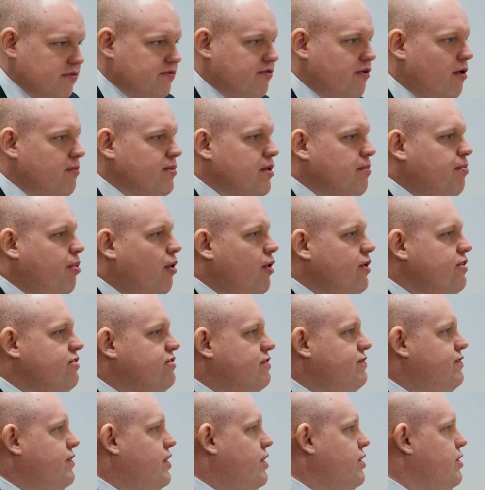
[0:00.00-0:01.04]
From the point
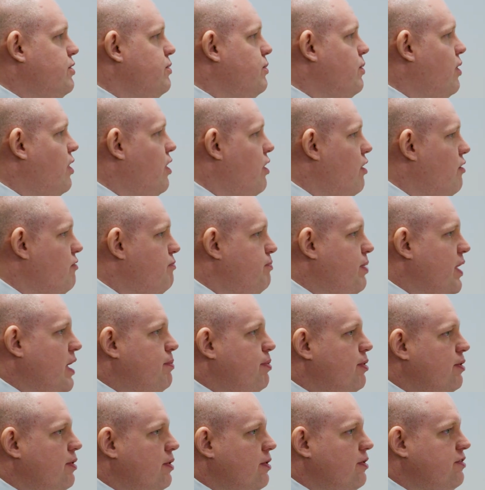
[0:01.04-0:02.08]
of view of
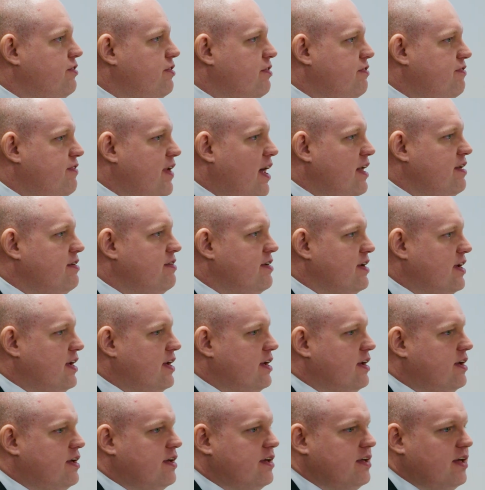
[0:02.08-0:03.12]
people
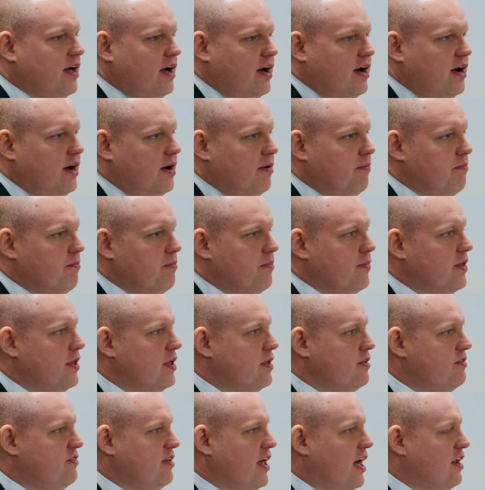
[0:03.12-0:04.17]
defending
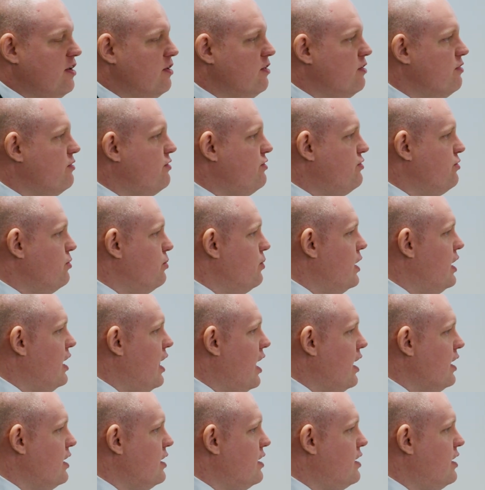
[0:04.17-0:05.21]
tenants or the
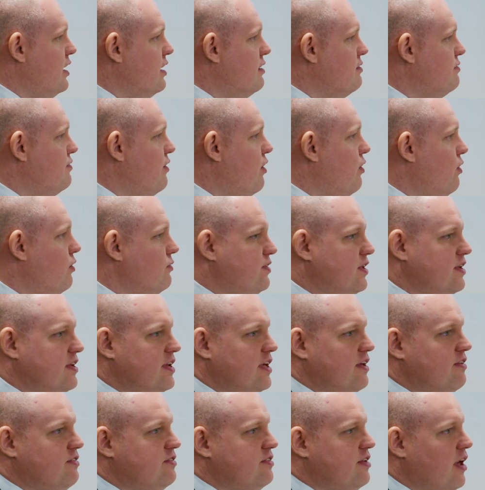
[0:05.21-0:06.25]
like involved in
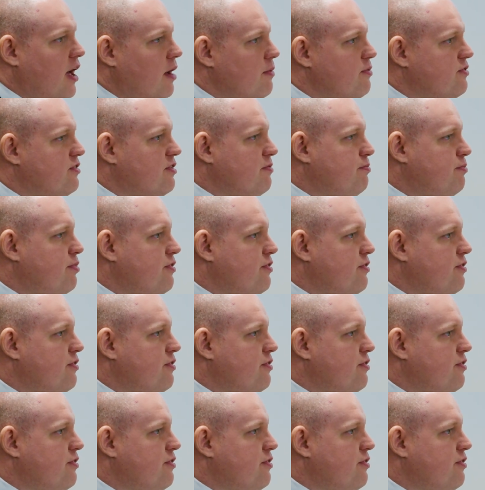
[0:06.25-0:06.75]
these types of